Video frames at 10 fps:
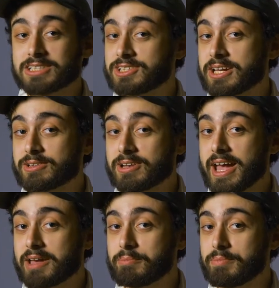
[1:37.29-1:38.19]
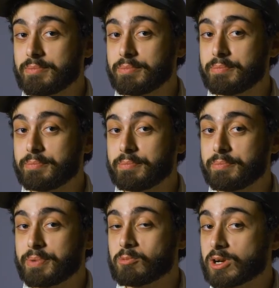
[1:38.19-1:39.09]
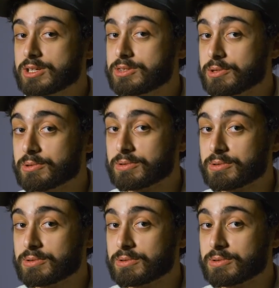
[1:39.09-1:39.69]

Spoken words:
said your name, but what do you do?